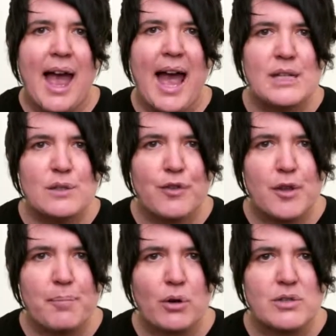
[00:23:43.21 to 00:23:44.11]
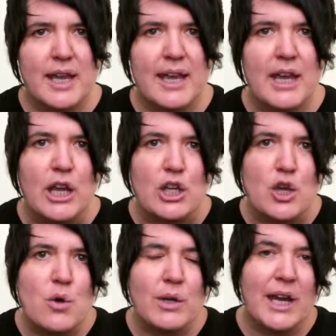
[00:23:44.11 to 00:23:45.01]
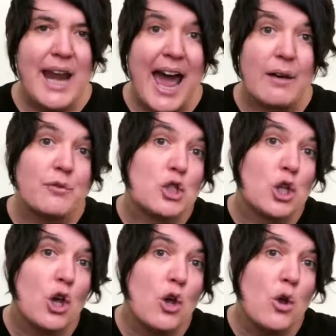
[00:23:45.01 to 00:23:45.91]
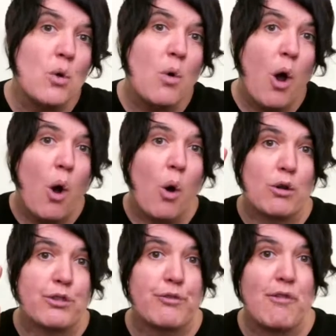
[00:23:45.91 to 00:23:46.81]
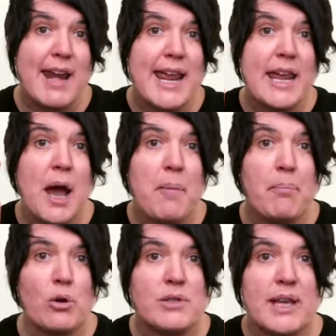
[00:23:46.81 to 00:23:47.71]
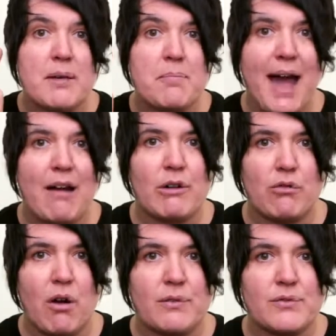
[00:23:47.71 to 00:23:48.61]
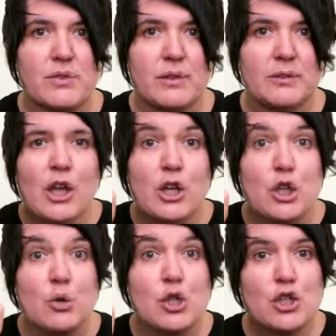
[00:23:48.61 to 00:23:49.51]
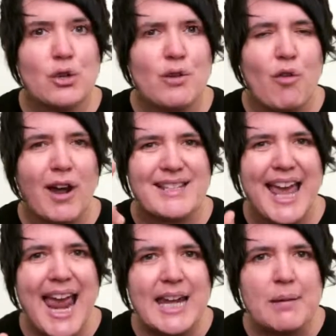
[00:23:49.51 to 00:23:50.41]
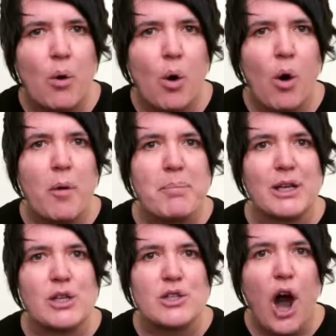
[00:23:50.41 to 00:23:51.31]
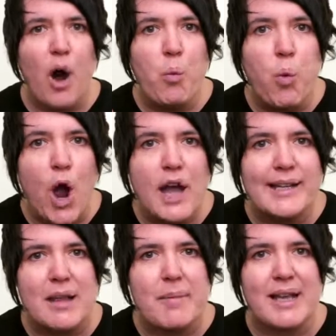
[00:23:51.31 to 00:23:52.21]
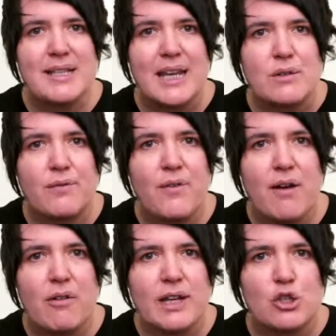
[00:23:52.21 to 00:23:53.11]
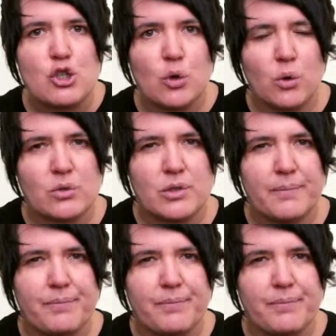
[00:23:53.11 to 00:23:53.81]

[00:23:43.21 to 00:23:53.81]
As for the body, you can have 2 or 3 body paragraphs. You shouldn't write any more because our word limit is very short.